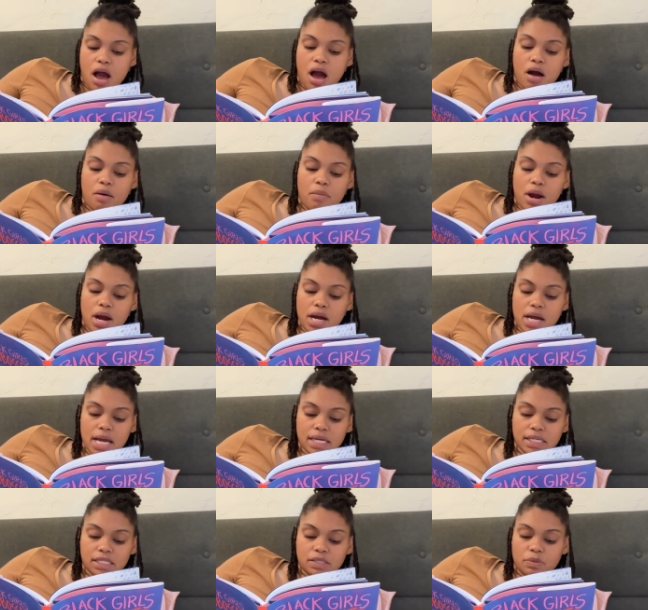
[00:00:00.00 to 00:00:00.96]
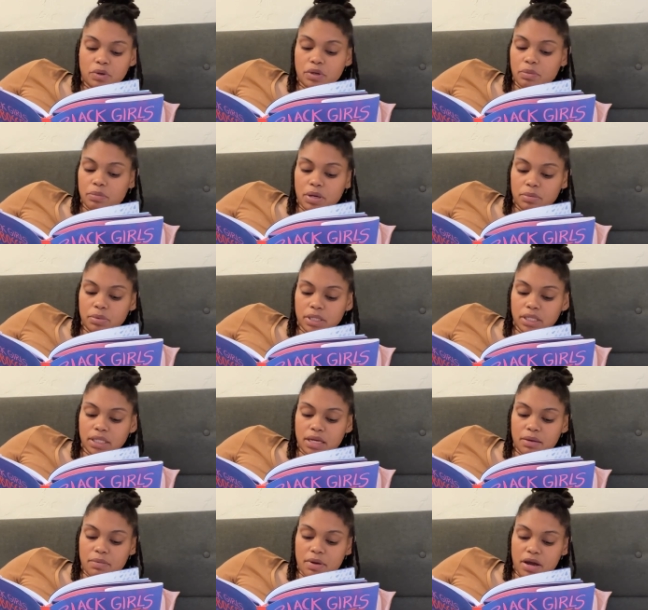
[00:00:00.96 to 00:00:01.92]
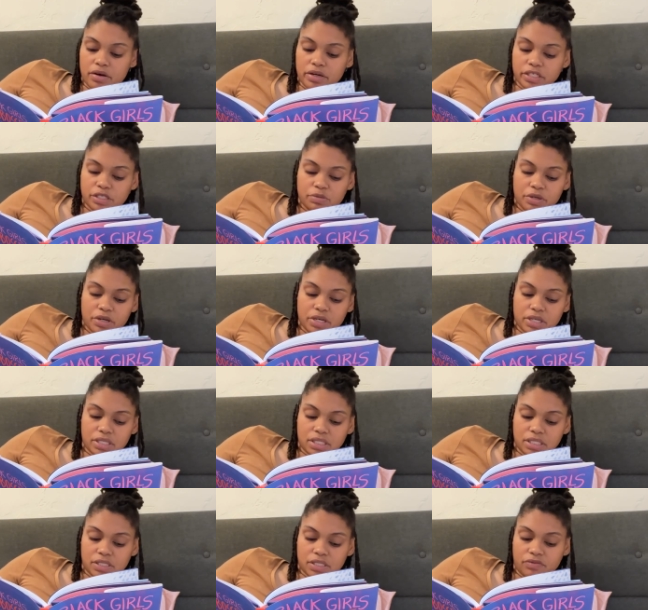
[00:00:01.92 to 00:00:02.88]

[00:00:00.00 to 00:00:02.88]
Amara has spoken publicly about her experiences